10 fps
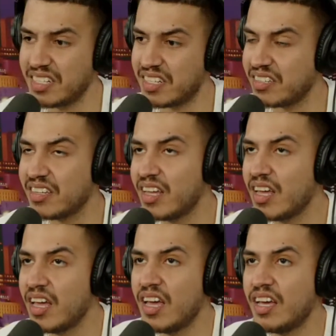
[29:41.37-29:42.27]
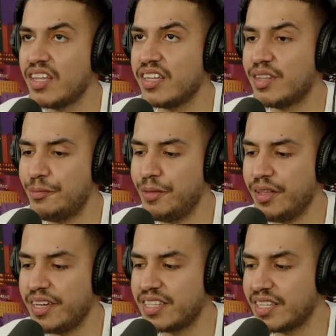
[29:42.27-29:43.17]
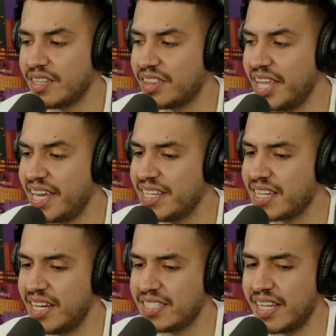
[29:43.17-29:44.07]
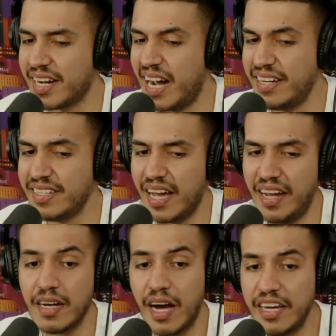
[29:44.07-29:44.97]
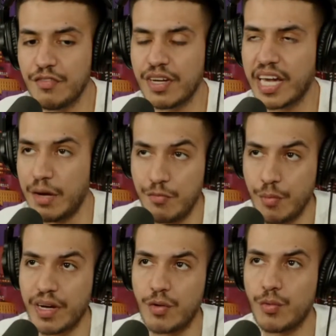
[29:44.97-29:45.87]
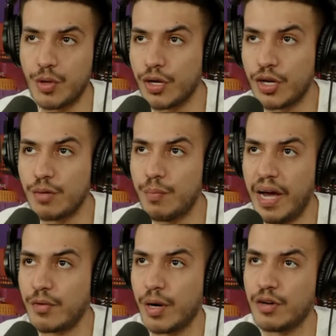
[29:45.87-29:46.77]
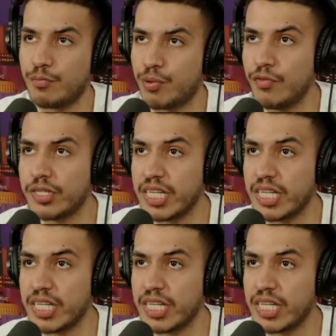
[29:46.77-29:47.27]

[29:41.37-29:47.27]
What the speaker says: in it. The thing is, guys, like I even came from like a really good background of privilege.